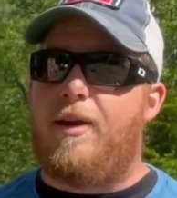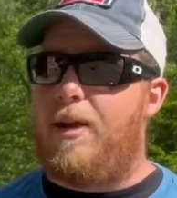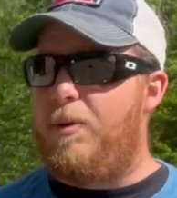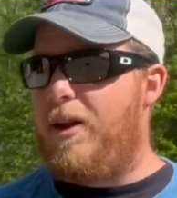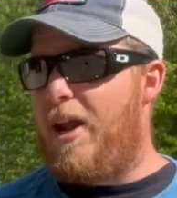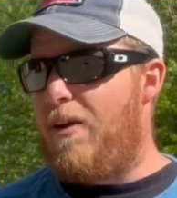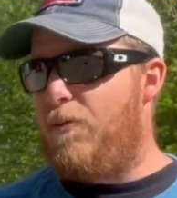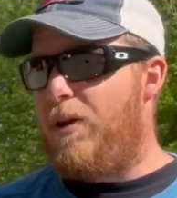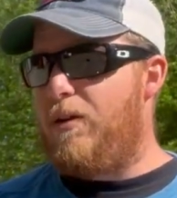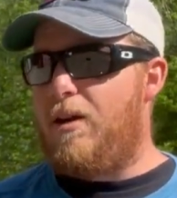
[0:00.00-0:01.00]
I mean,
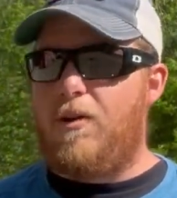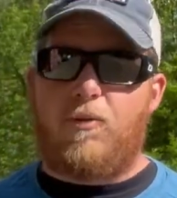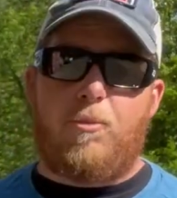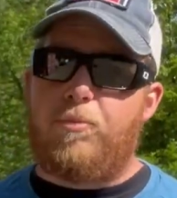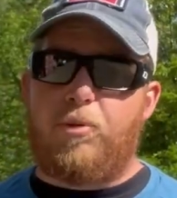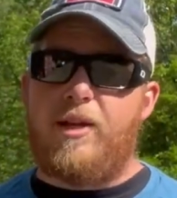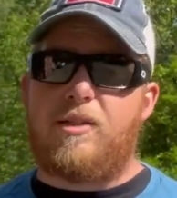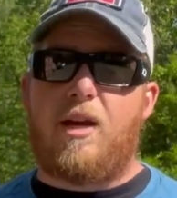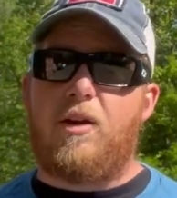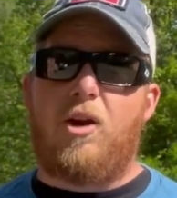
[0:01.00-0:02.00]
every place
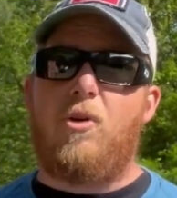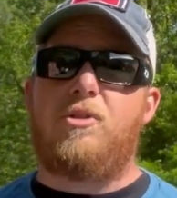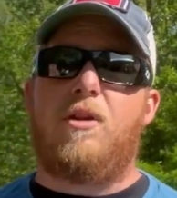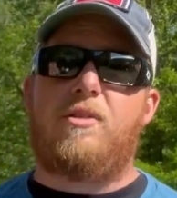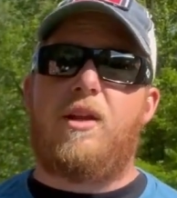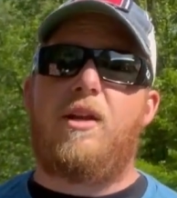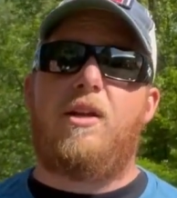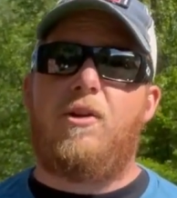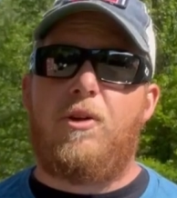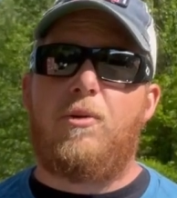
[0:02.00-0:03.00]
I go is on
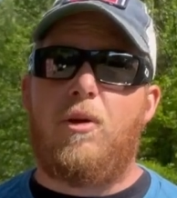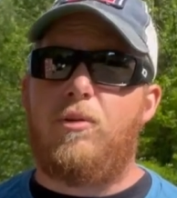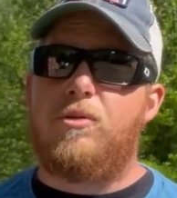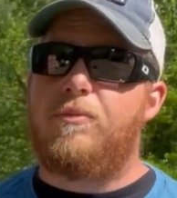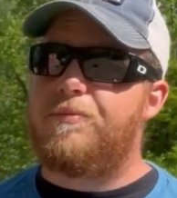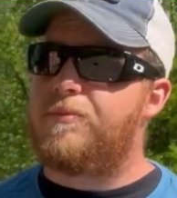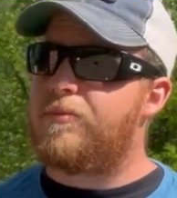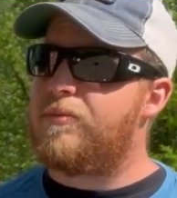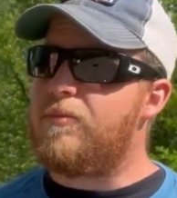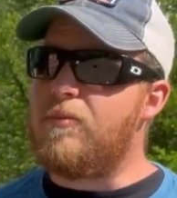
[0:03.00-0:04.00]
secondary roads,
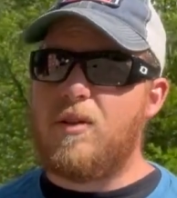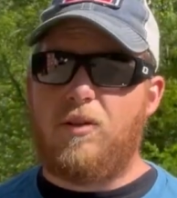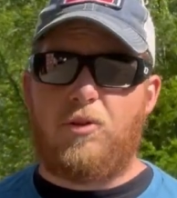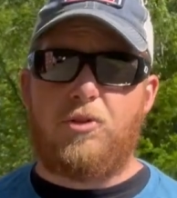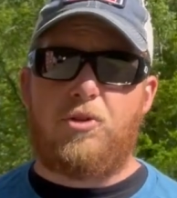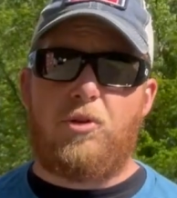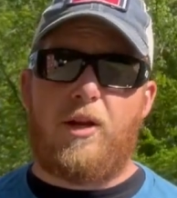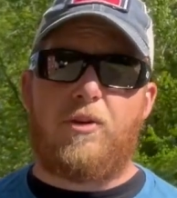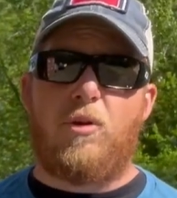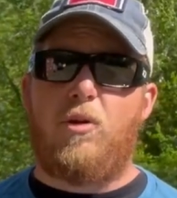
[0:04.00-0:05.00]
little
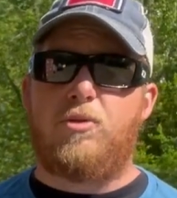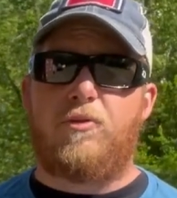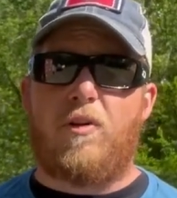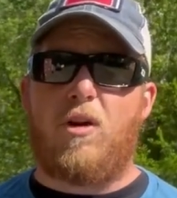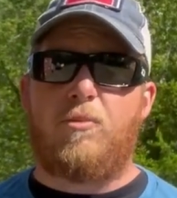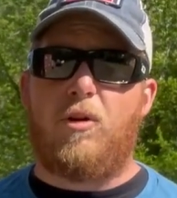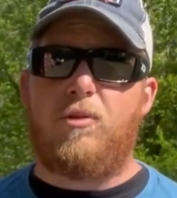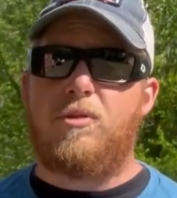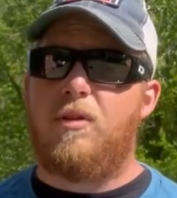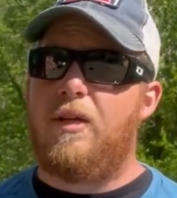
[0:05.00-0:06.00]
2-lane roads or farm
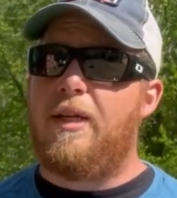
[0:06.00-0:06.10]
roads.